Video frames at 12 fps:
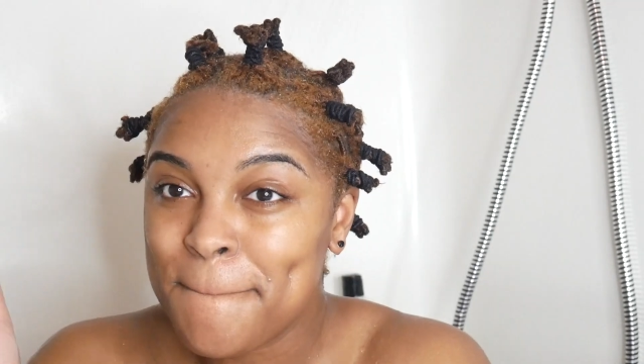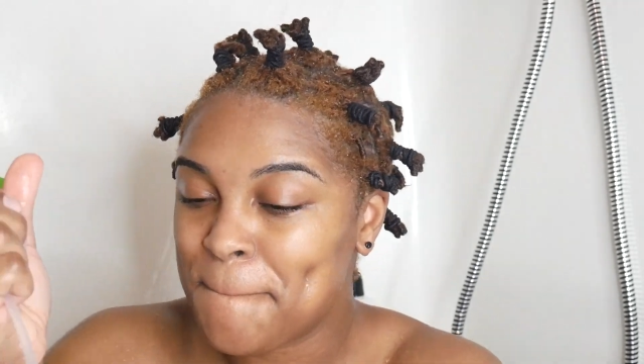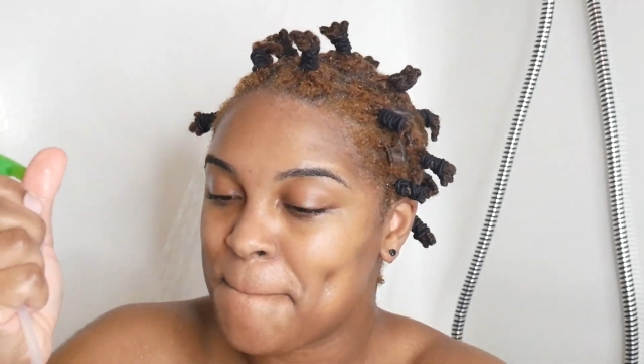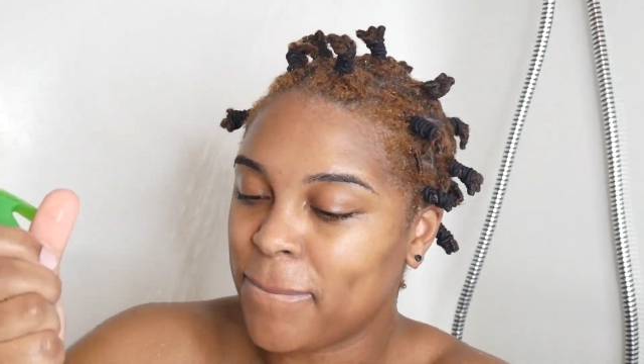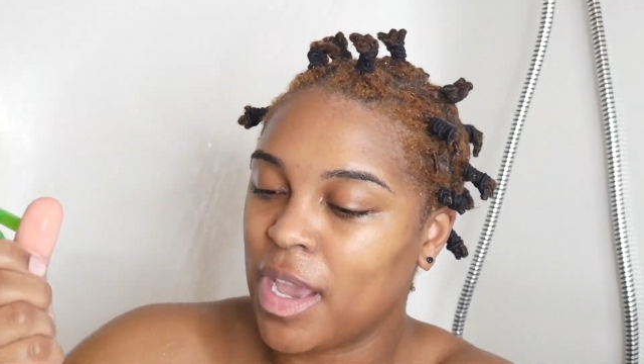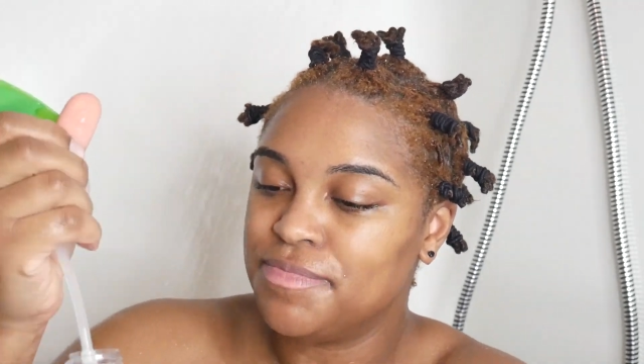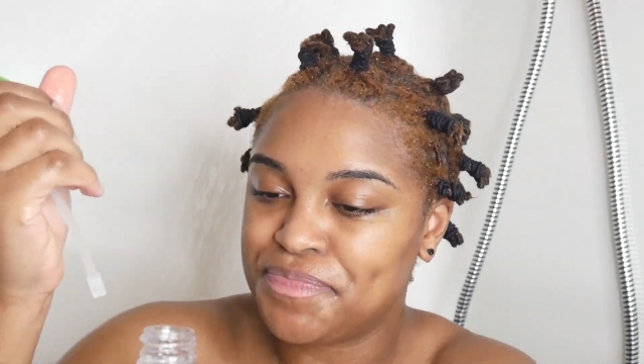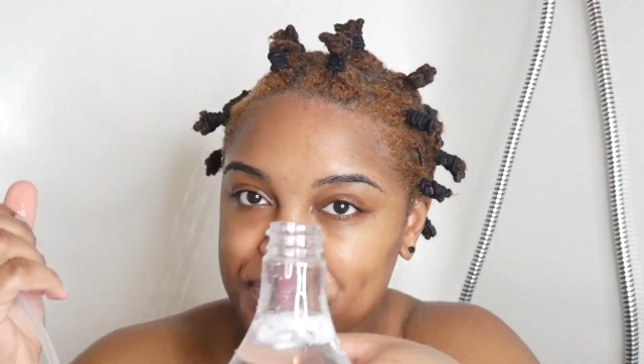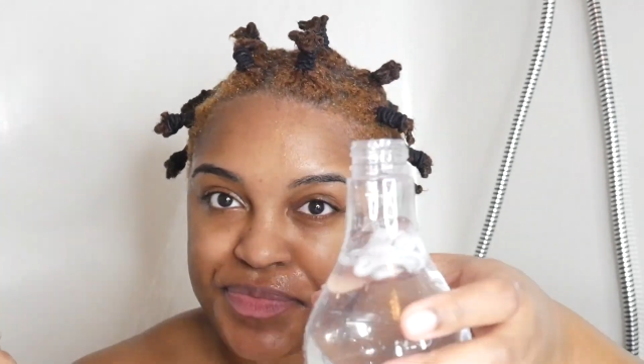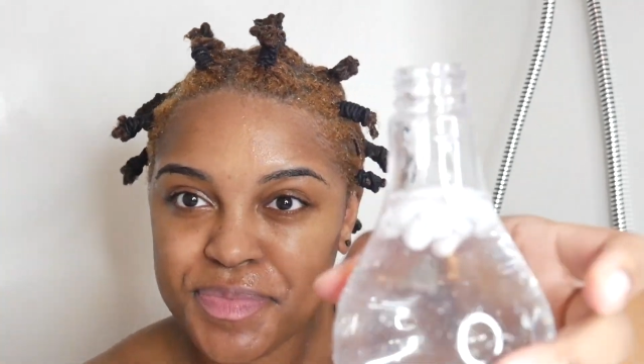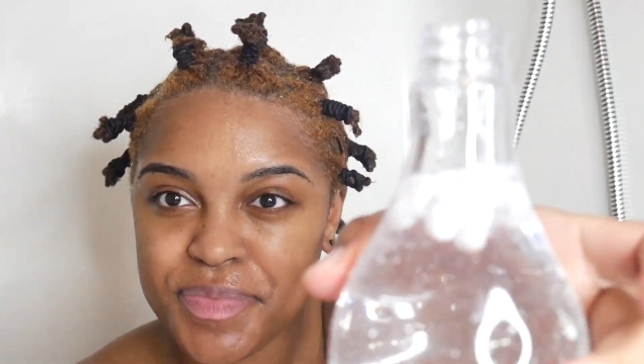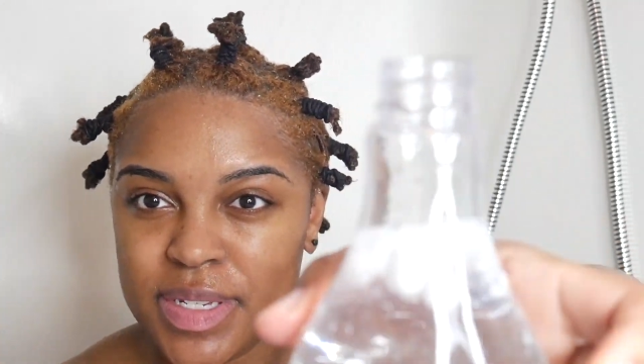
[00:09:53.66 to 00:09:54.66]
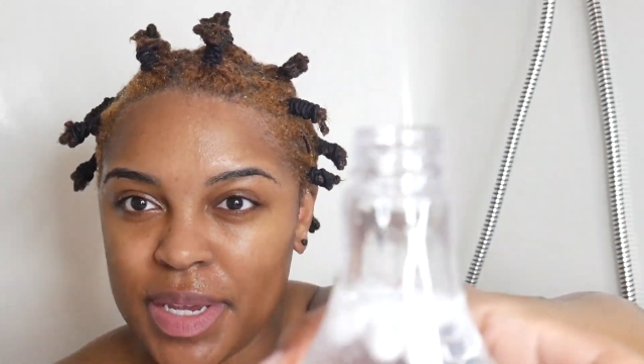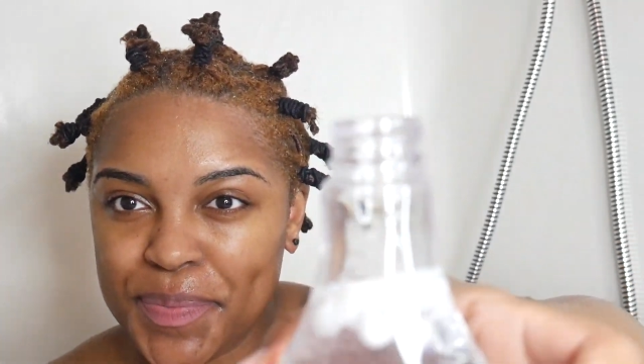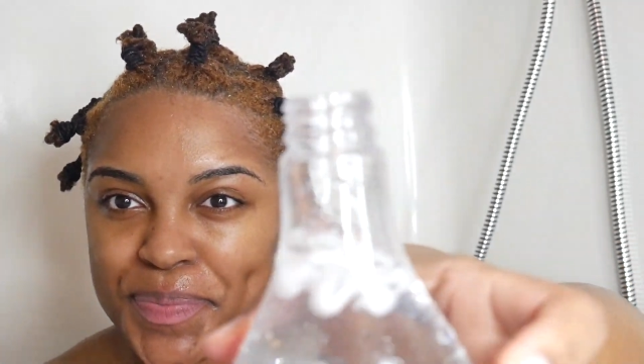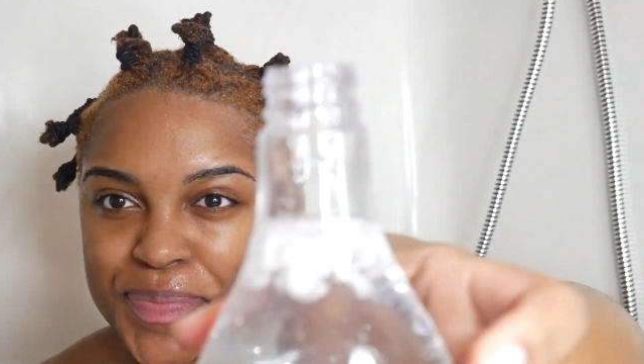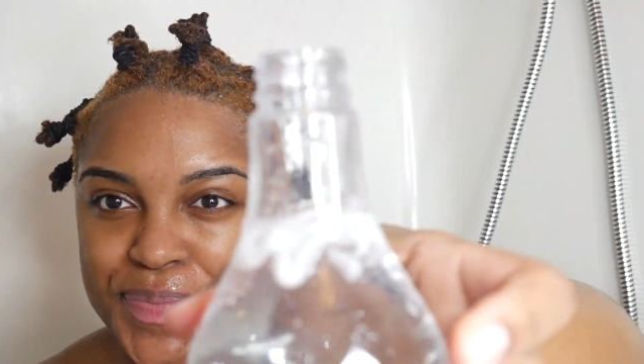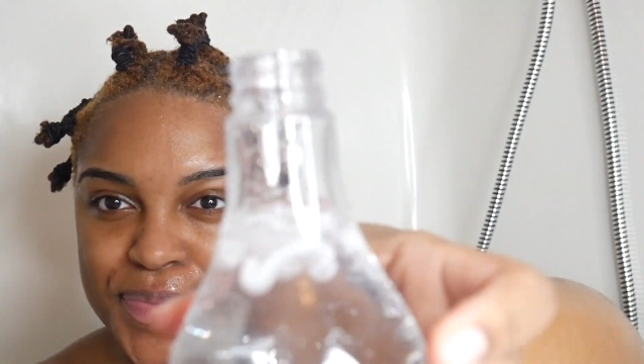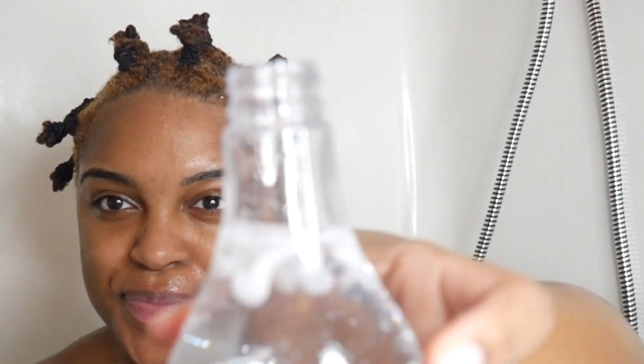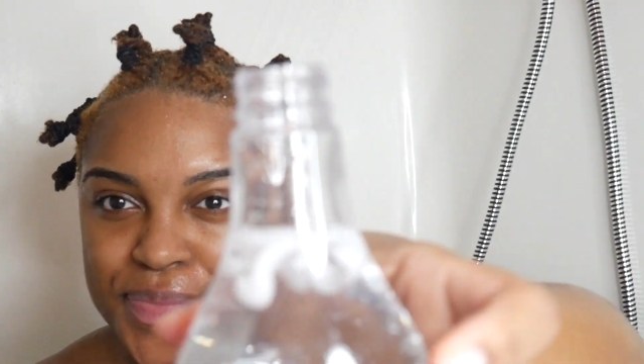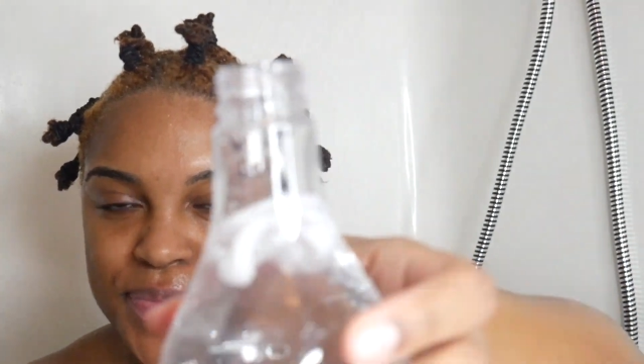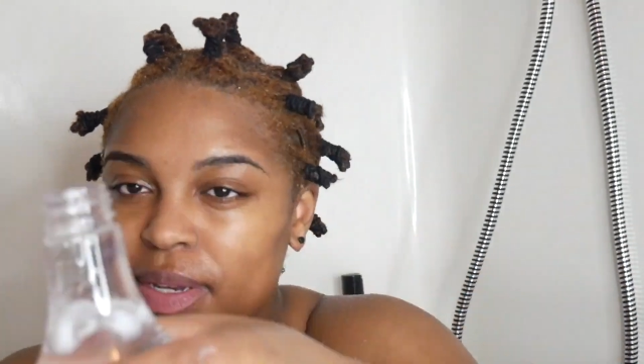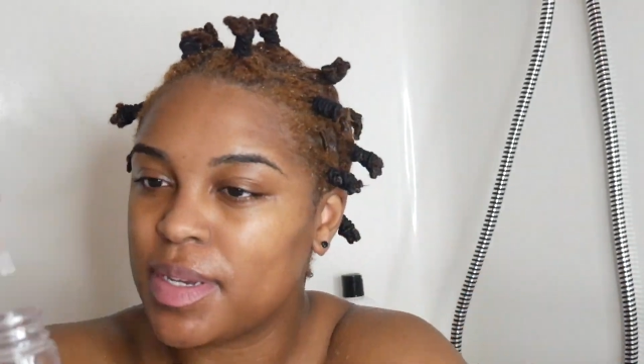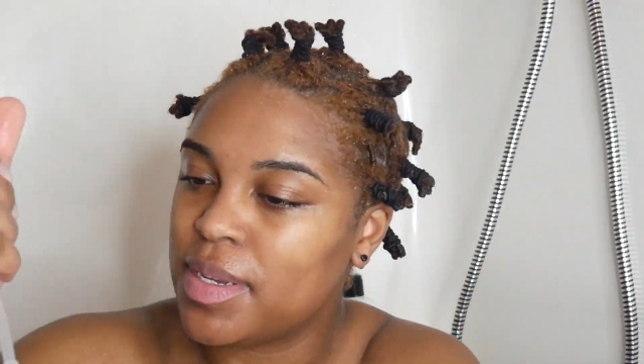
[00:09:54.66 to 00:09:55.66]
not shampoo, but conditioner
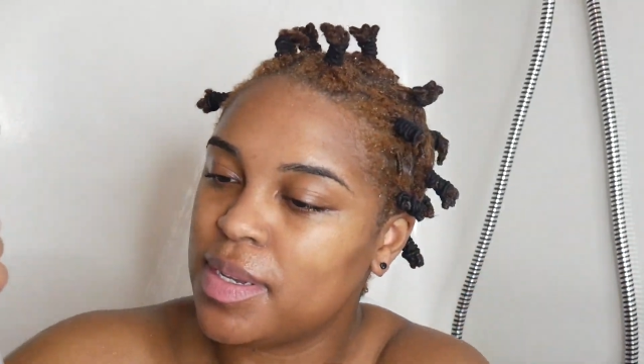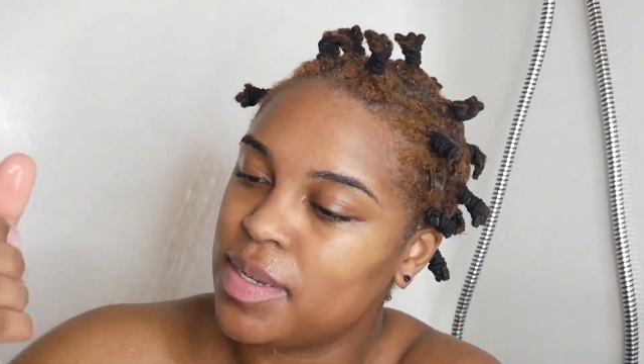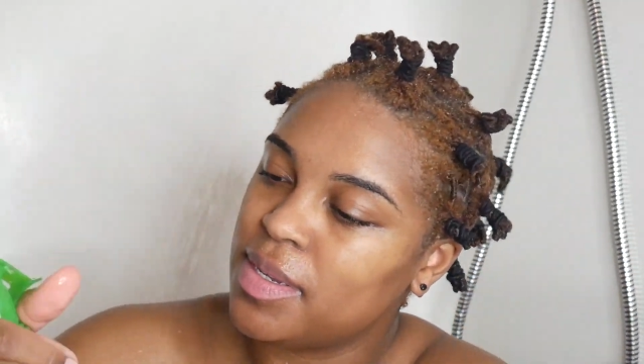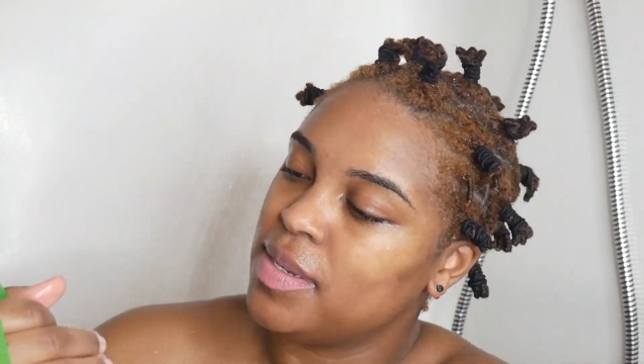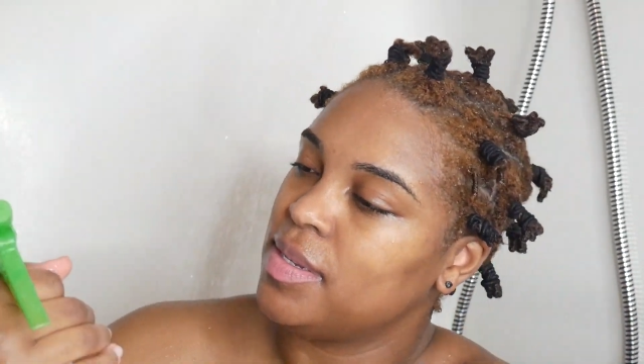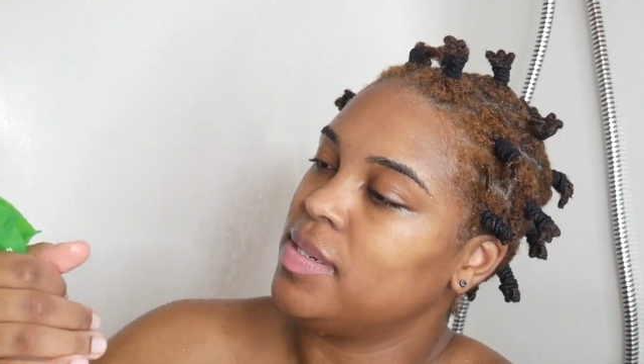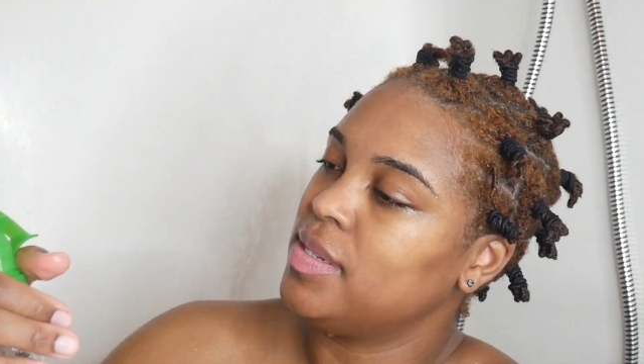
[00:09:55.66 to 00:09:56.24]
that you are comfortable